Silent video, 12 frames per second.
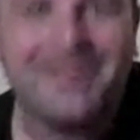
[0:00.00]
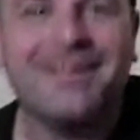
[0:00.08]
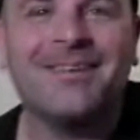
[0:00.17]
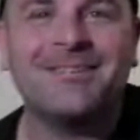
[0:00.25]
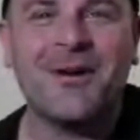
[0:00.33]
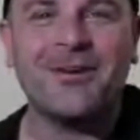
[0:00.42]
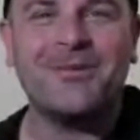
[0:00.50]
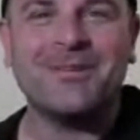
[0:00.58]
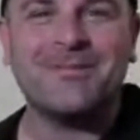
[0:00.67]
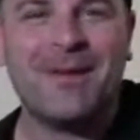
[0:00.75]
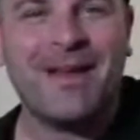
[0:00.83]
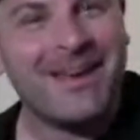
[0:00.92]
Tony
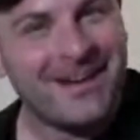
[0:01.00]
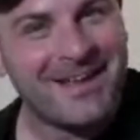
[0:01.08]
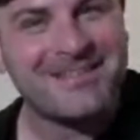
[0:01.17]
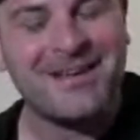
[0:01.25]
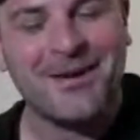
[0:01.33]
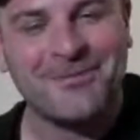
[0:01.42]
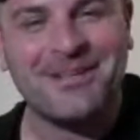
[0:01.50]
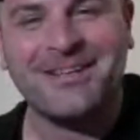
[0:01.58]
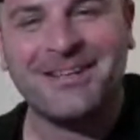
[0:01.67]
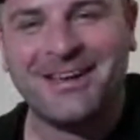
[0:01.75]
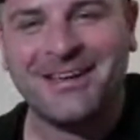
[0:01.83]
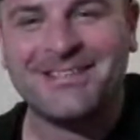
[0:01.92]
was playing last night. We did a
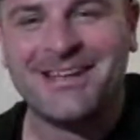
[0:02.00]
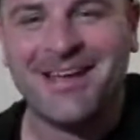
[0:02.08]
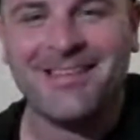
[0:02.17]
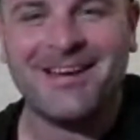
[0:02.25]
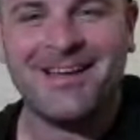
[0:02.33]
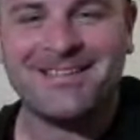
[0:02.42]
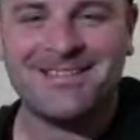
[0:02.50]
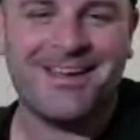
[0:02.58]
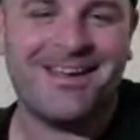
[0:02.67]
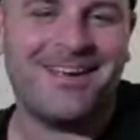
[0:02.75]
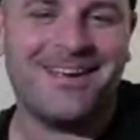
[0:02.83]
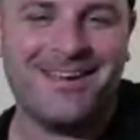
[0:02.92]
gig together last
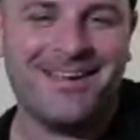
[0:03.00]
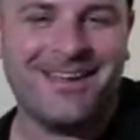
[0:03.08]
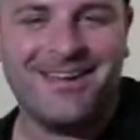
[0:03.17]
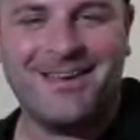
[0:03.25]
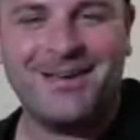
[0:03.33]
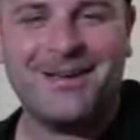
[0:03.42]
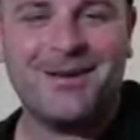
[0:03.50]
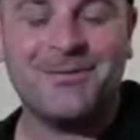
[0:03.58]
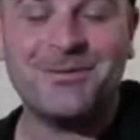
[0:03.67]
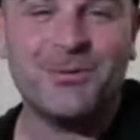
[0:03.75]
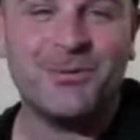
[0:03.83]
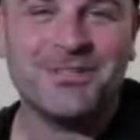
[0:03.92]
night. It
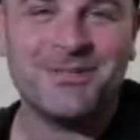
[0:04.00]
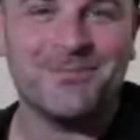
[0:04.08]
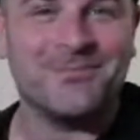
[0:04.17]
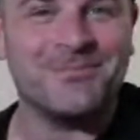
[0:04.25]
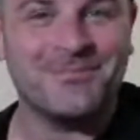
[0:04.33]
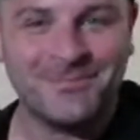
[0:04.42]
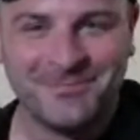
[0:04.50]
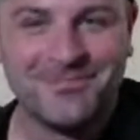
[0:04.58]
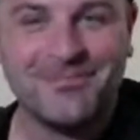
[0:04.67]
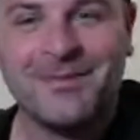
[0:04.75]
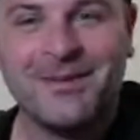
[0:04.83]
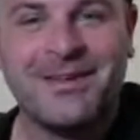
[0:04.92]
was awesome.
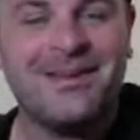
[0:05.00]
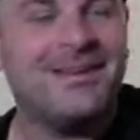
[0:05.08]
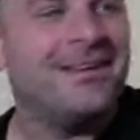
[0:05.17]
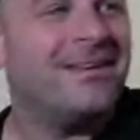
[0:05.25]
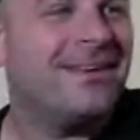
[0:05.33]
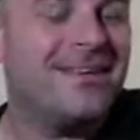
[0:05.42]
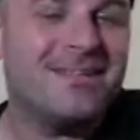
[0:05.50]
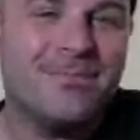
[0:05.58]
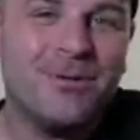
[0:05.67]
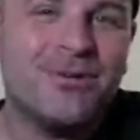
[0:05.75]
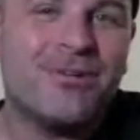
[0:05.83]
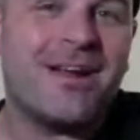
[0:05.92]
He's a
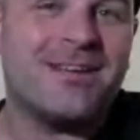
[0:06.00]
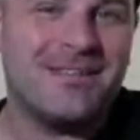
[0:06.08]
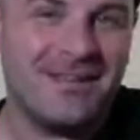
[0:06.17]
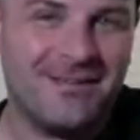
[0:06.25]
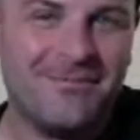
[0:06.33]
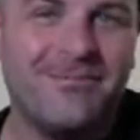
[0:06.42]
bluegrasser.